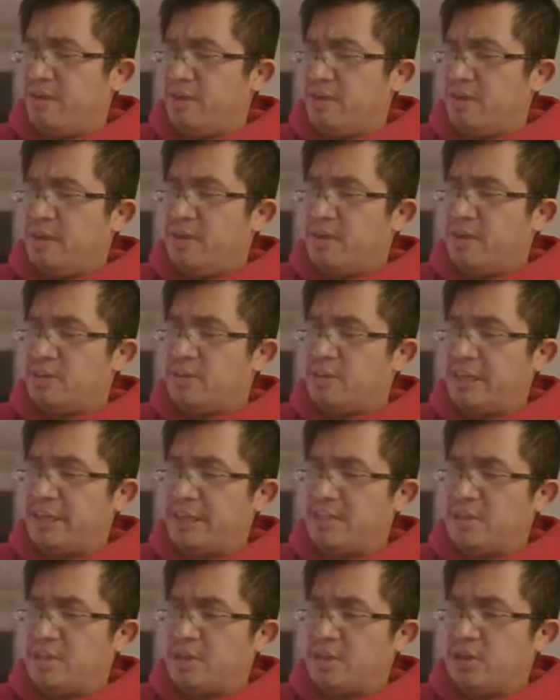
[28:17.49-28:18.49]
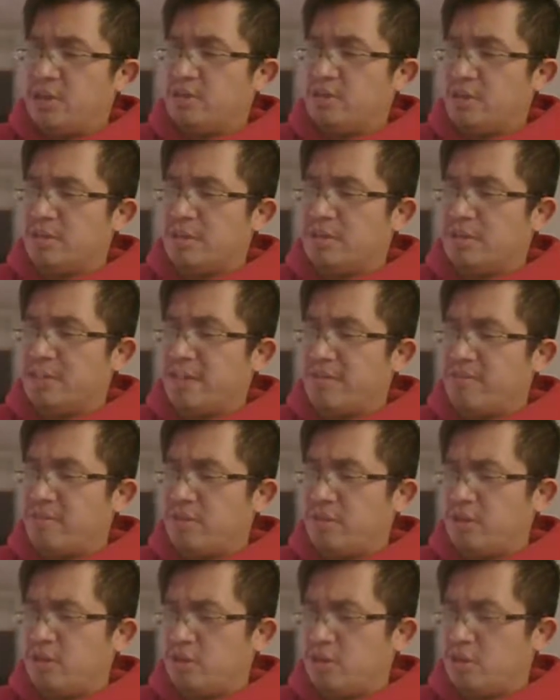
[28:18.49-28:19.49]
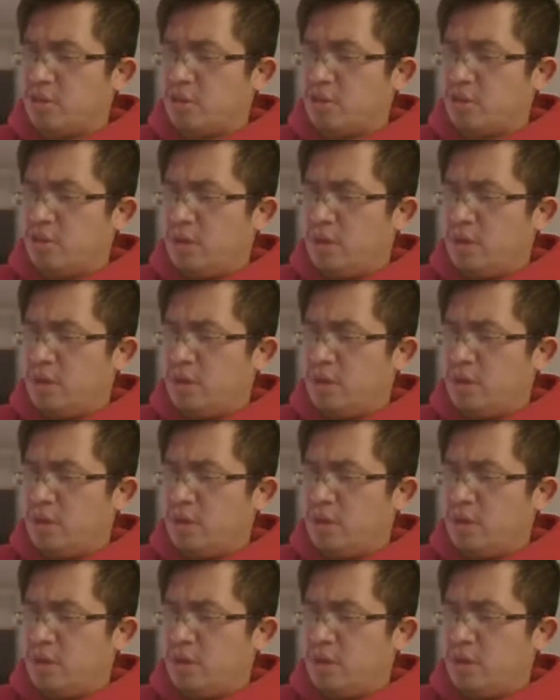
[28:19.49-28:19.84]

6 goes into 72